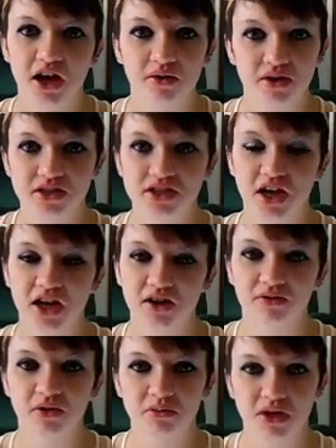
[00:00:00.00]
how it is
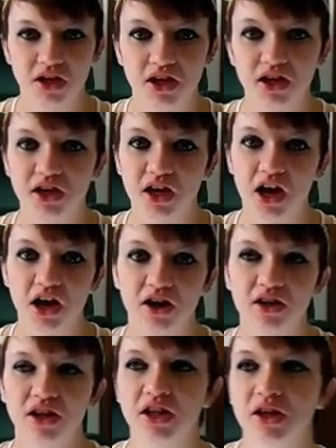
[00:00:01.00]
kind of for me and how,